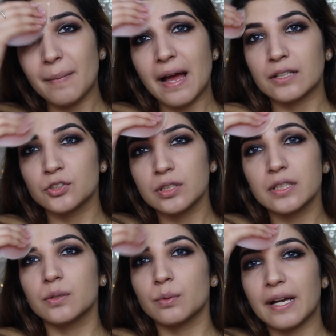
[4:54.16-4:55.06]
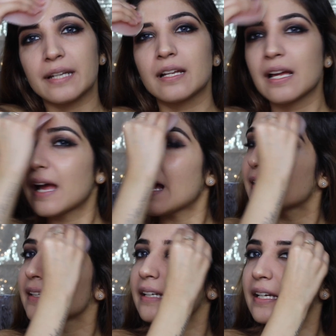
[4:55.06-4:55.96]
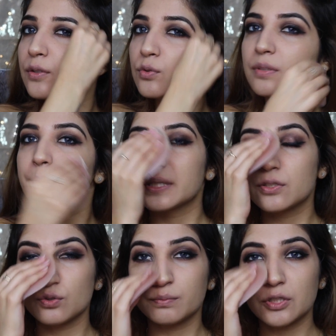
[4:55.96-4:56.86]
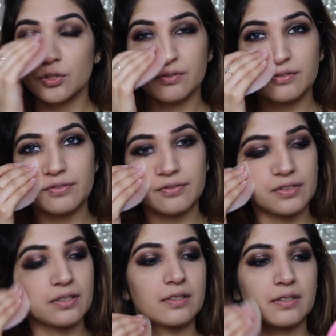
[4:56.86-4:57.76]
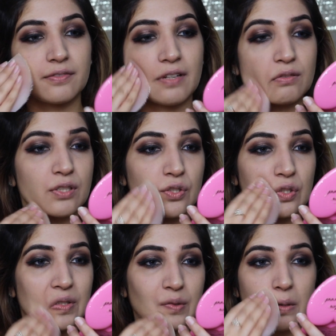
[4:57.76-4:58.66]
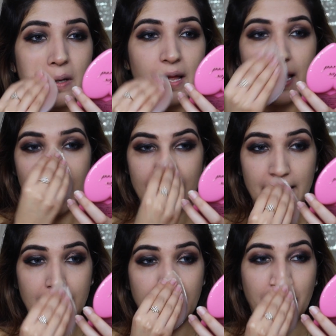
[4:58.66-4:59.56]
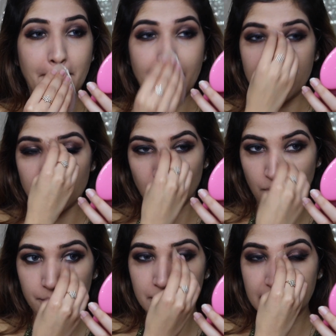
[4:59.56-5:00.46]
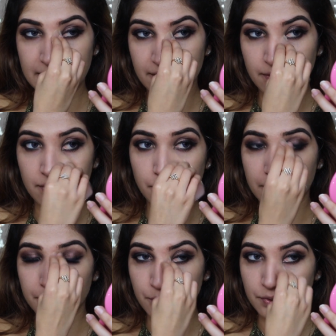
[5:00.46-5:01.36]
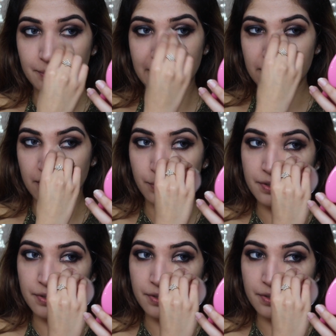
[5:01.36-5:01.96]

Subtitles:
actually quite, I think I use a bit too much of the foundation though, and I normally, with the beauty blender and